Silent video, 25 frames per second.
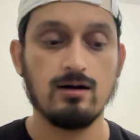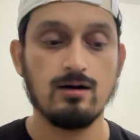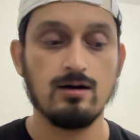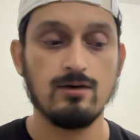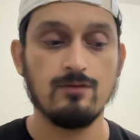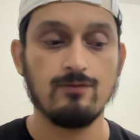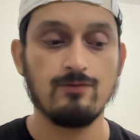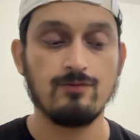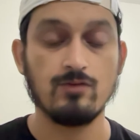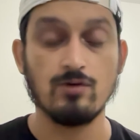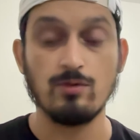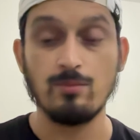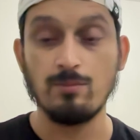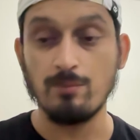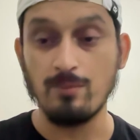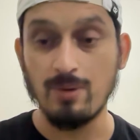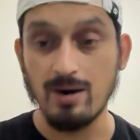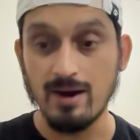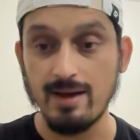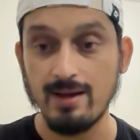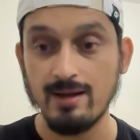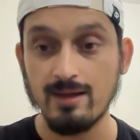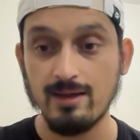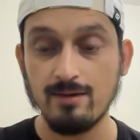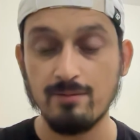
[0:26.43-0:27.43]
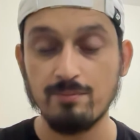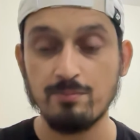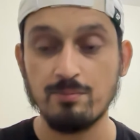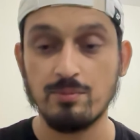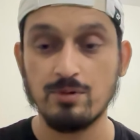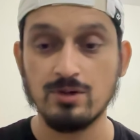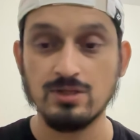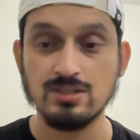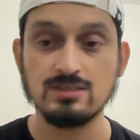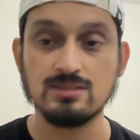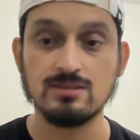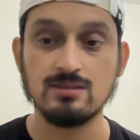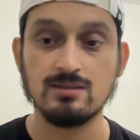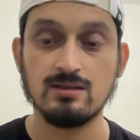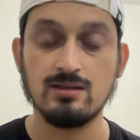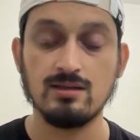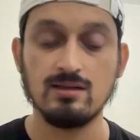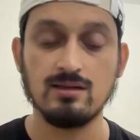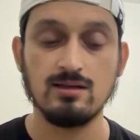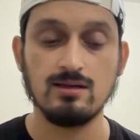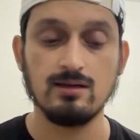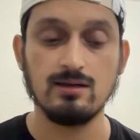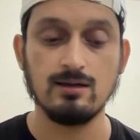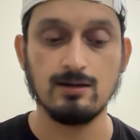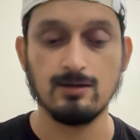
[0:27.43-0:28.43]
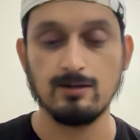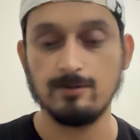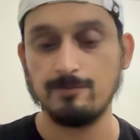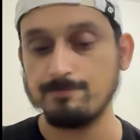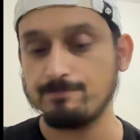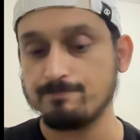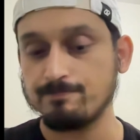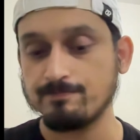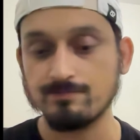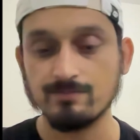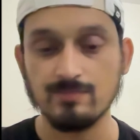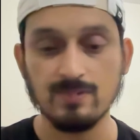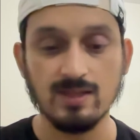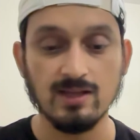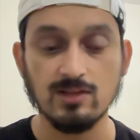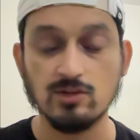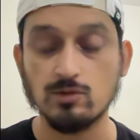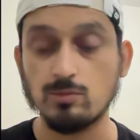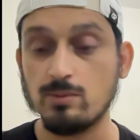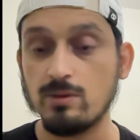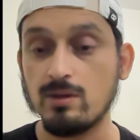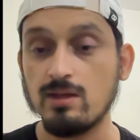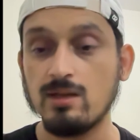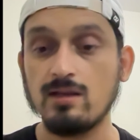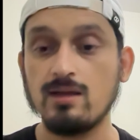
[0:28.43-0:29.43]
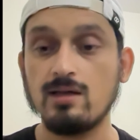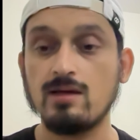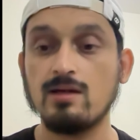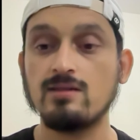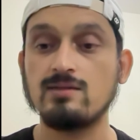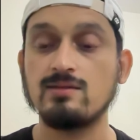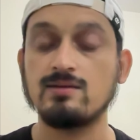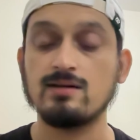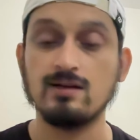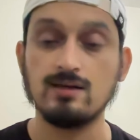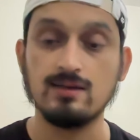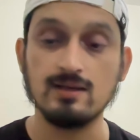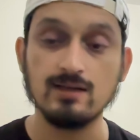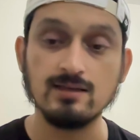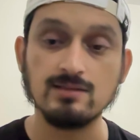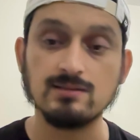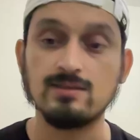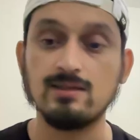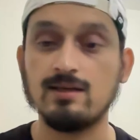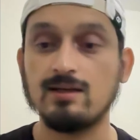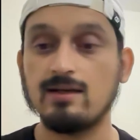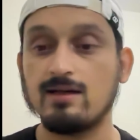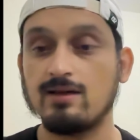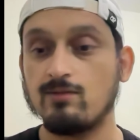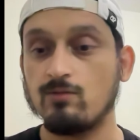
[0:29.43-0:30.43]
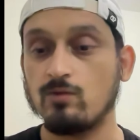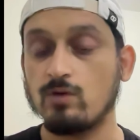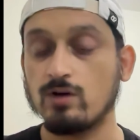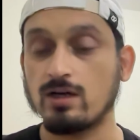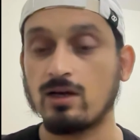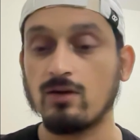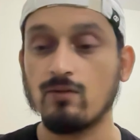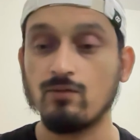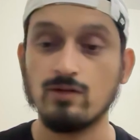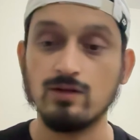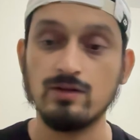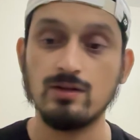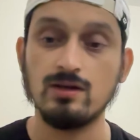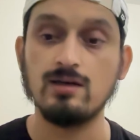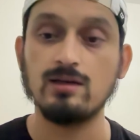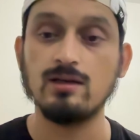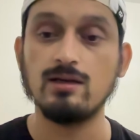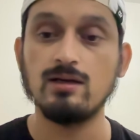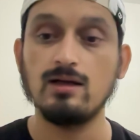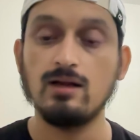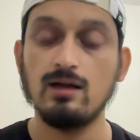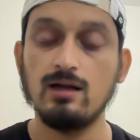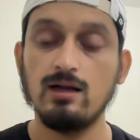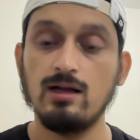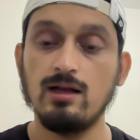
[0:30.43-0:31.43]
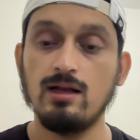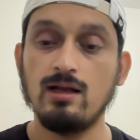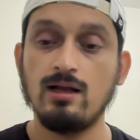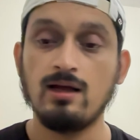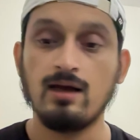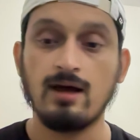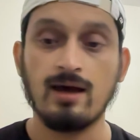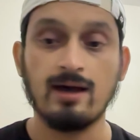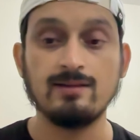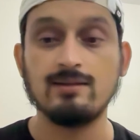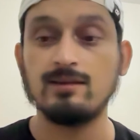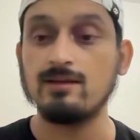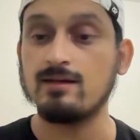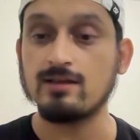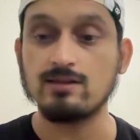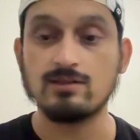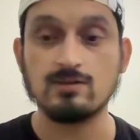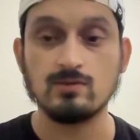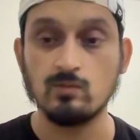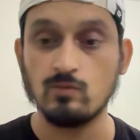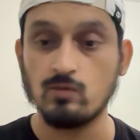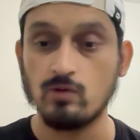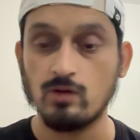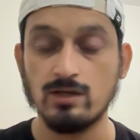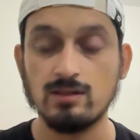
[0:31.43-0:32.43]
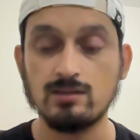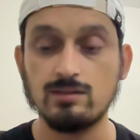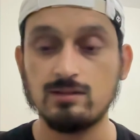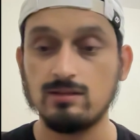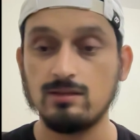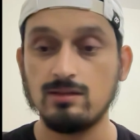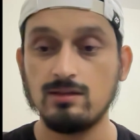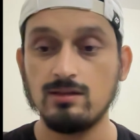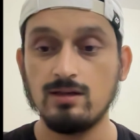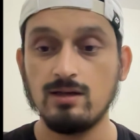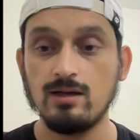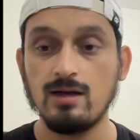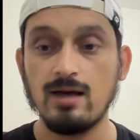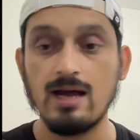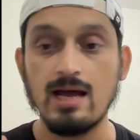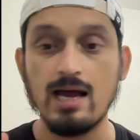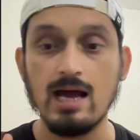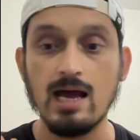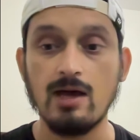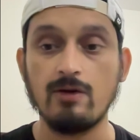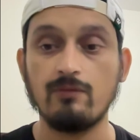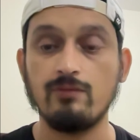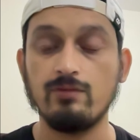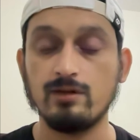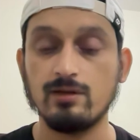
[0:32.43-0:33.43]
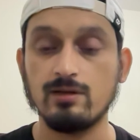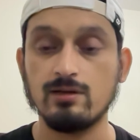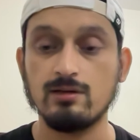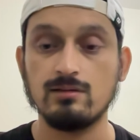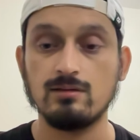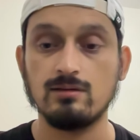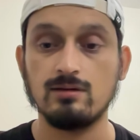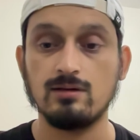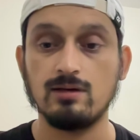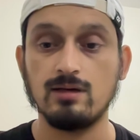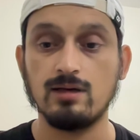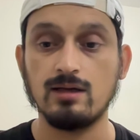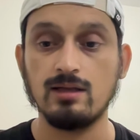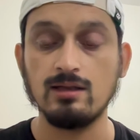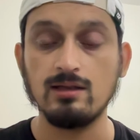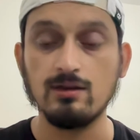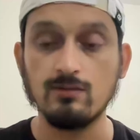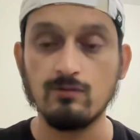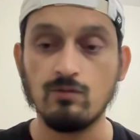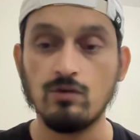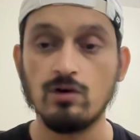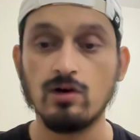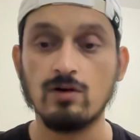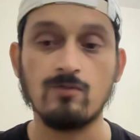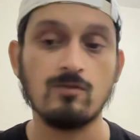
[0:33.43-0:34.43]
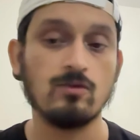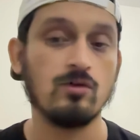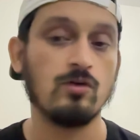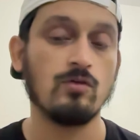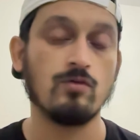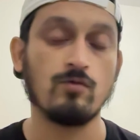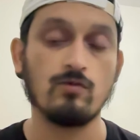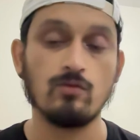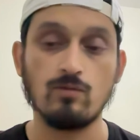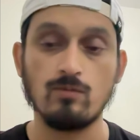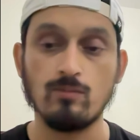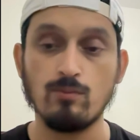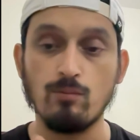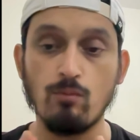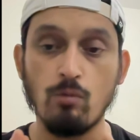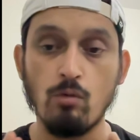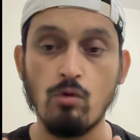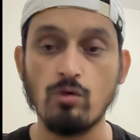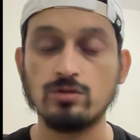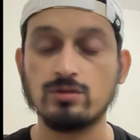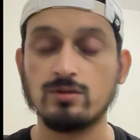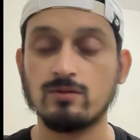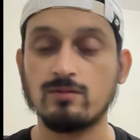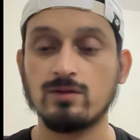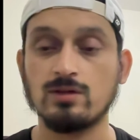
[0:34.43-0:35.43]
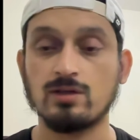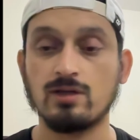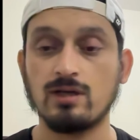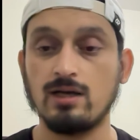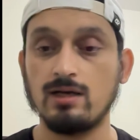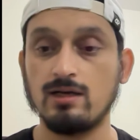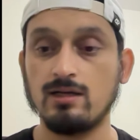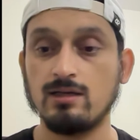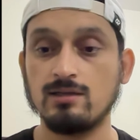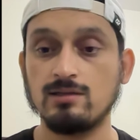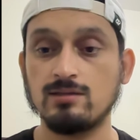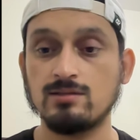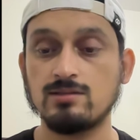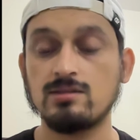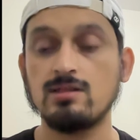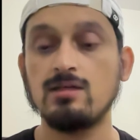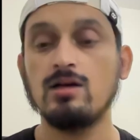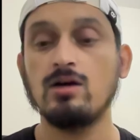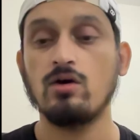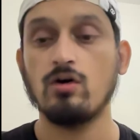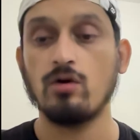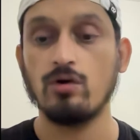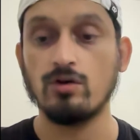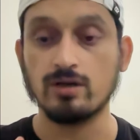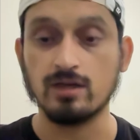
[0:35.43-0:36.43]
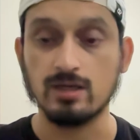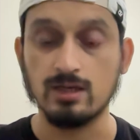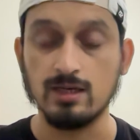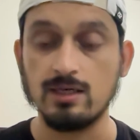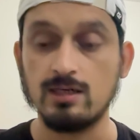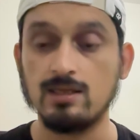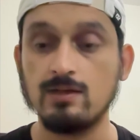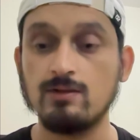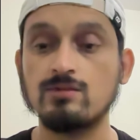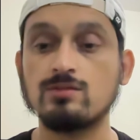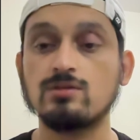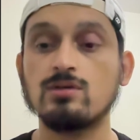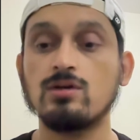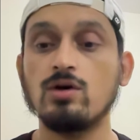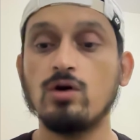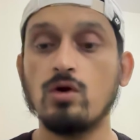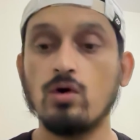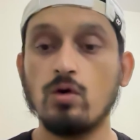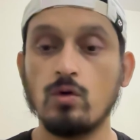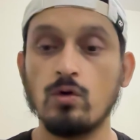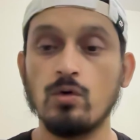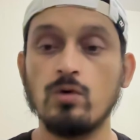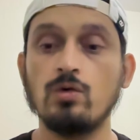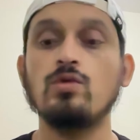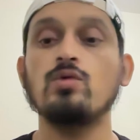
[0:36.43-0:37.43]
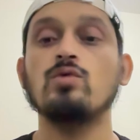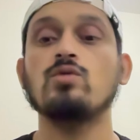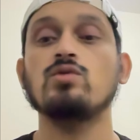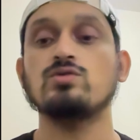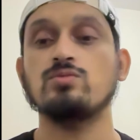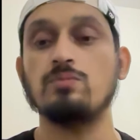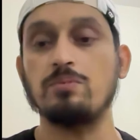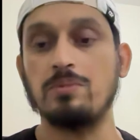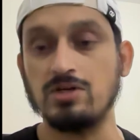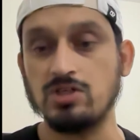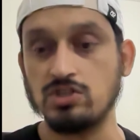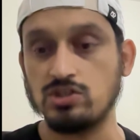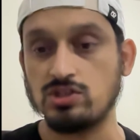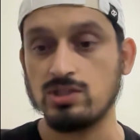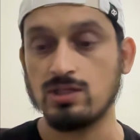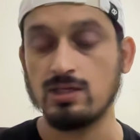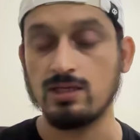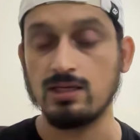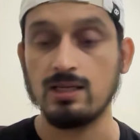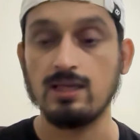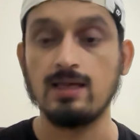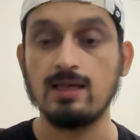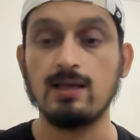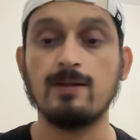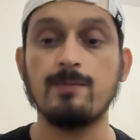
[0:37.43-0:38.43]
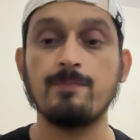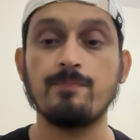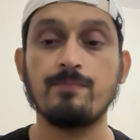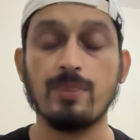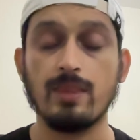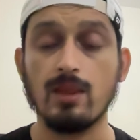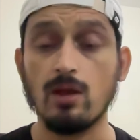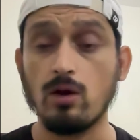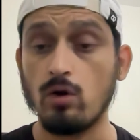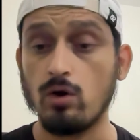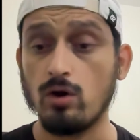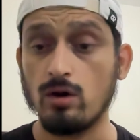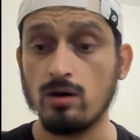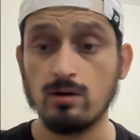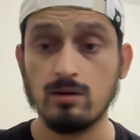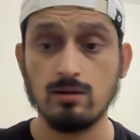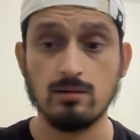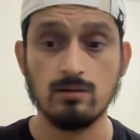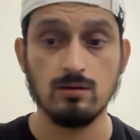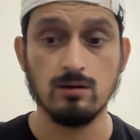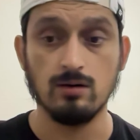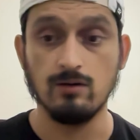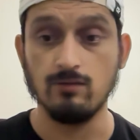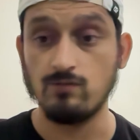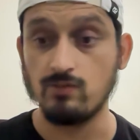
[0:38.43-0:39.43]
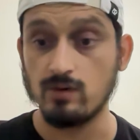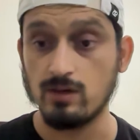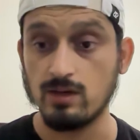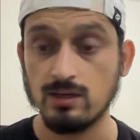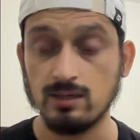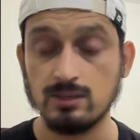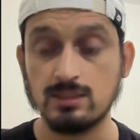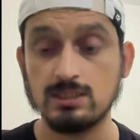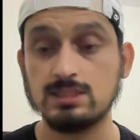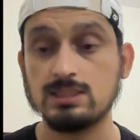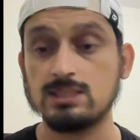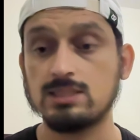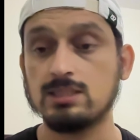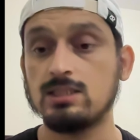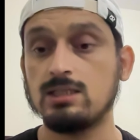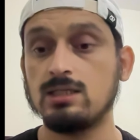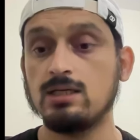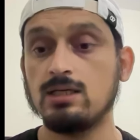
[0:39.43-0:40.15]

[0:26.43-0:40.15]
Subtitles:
from my personal experience and testing and working with it, I think it's worth having in the workflow of most of the creators or creatives who use Midjourney or Flux